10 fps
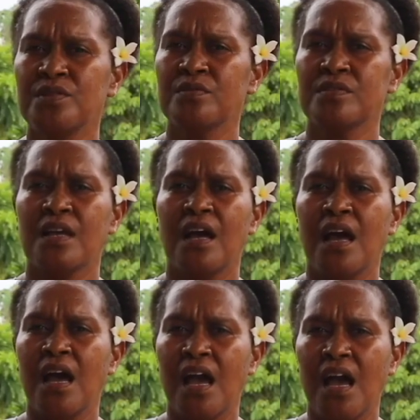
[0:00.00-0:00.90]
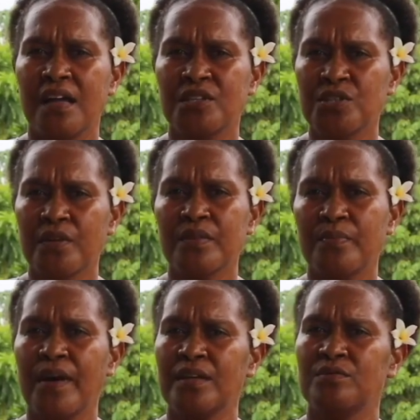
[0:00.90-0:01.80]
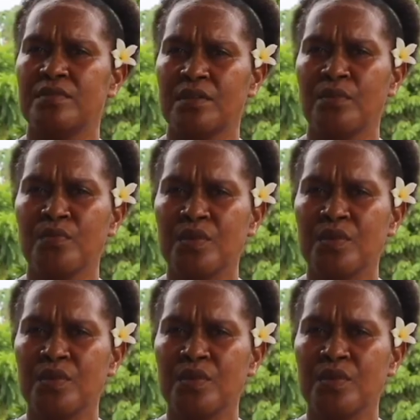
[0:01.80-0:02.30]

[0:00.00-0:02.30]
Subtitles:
videos and share it back to the